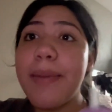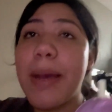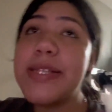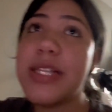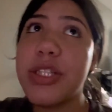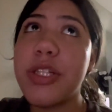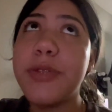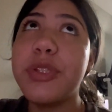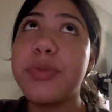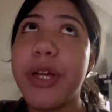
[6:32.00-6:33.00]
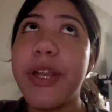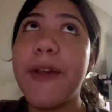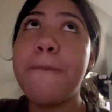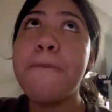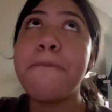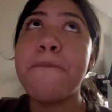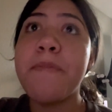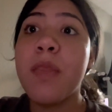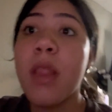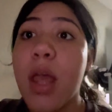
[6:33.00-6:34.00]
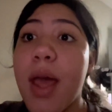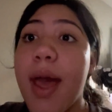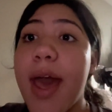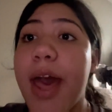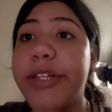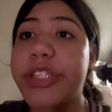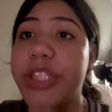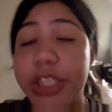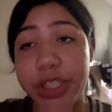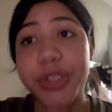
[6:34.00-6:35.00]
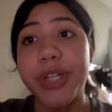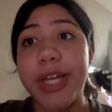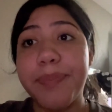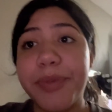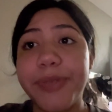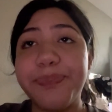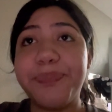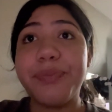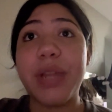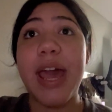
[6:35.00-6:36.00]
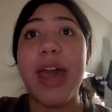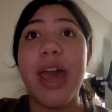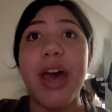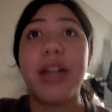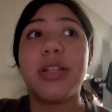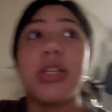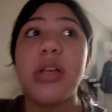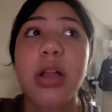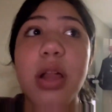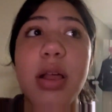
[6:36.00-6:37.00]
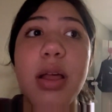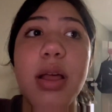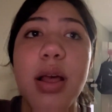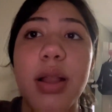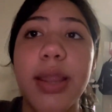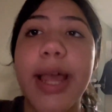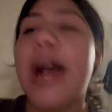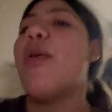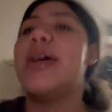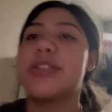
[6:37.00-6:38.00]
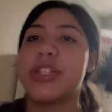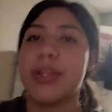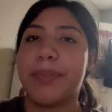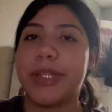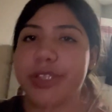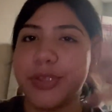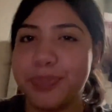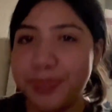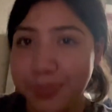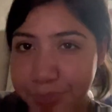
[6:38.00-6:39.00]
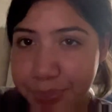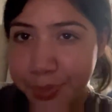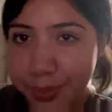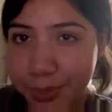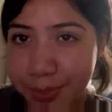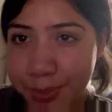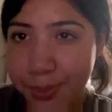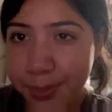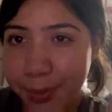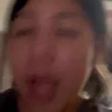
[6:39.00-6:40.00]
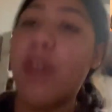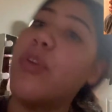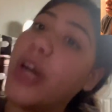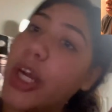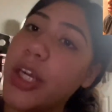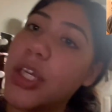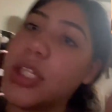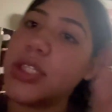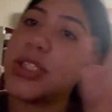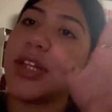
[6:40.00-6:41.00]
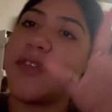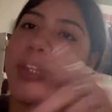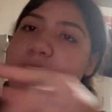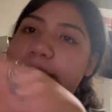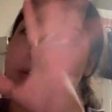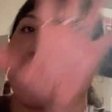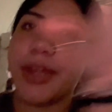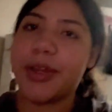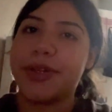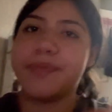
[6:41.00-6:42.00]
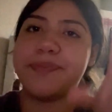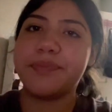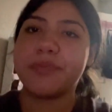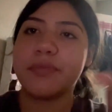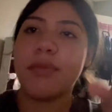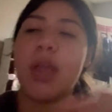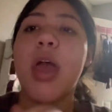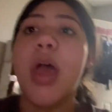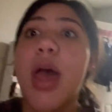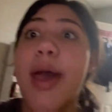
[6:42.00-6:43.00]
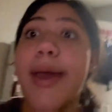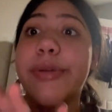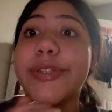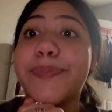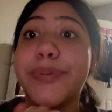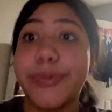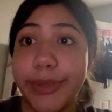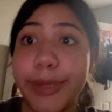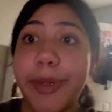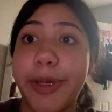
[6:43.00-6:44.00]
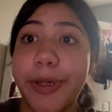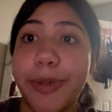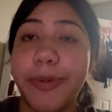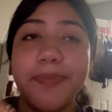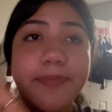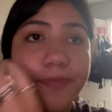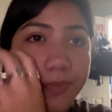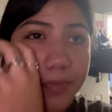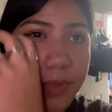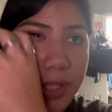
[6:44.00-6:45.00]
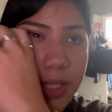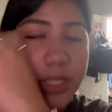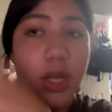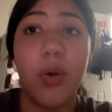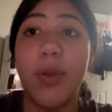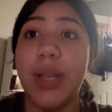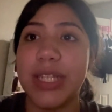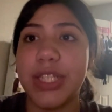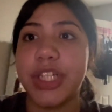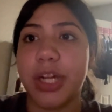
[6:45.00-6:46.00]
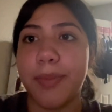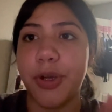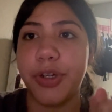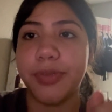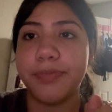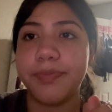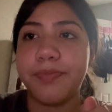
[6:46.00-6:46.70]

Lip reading: my sister was running and she tripped, and like I'll insert some pictures of what her stuff looked like right here, and it was pretty bad. So let's check on her.